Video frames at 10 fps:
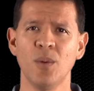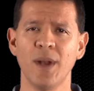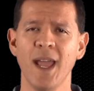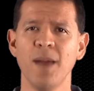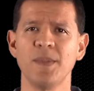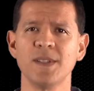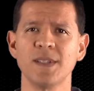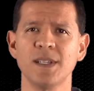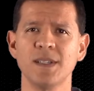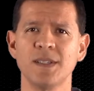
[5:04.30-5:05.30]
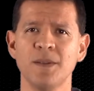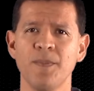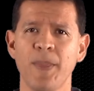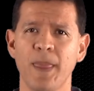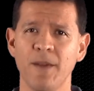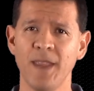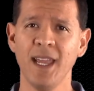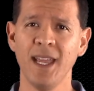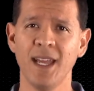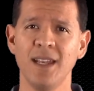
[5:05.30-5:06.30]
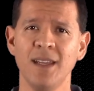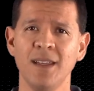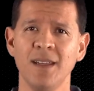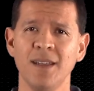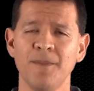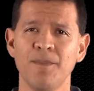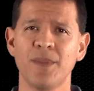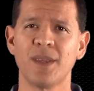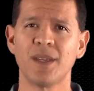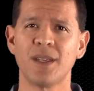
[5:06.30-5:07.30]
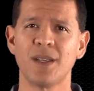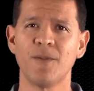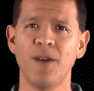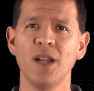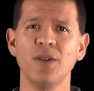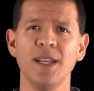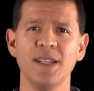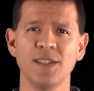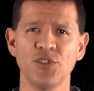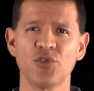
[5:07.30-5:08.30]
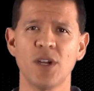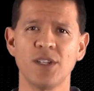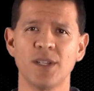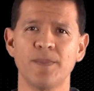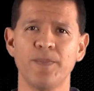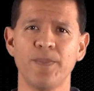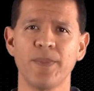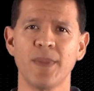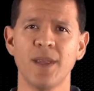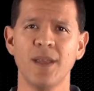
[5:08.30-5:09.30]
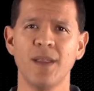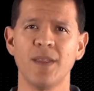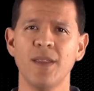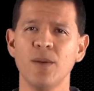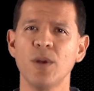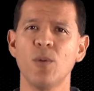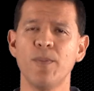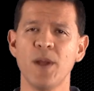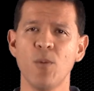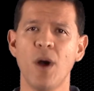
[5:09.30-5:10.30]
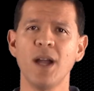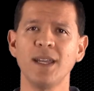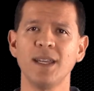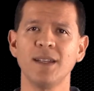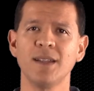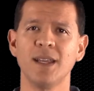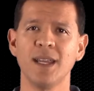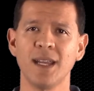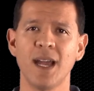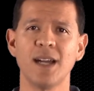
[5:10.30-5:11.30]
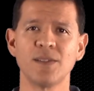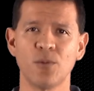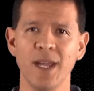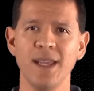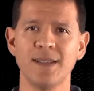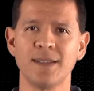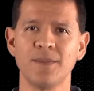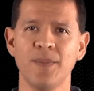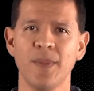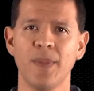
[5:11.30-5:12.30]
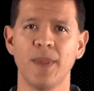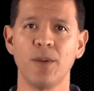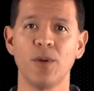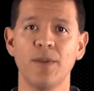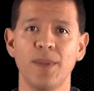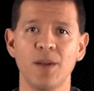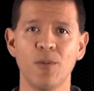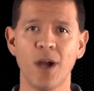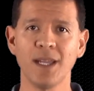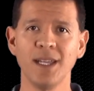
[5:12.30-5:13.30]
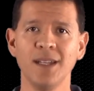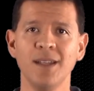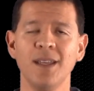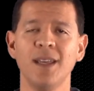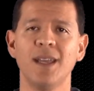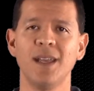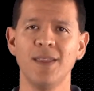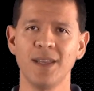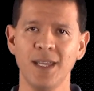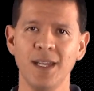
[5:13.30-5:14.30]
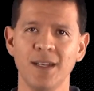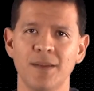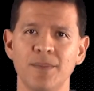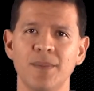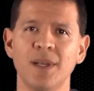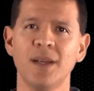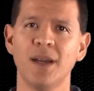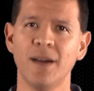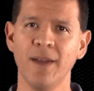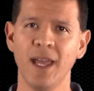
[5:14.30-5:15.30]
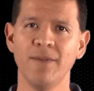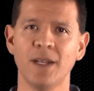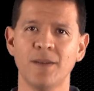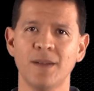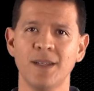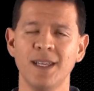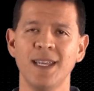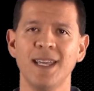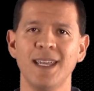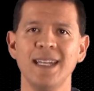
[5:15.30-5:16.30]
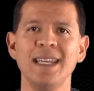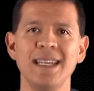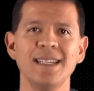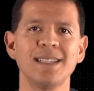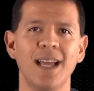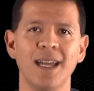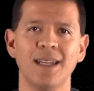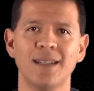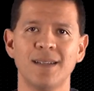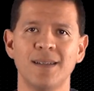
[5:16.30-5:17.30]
what happens is, if they had followed his instruction, then they would have been walking in God's ways. They would have been walking in the kingdom of heaven, in his light.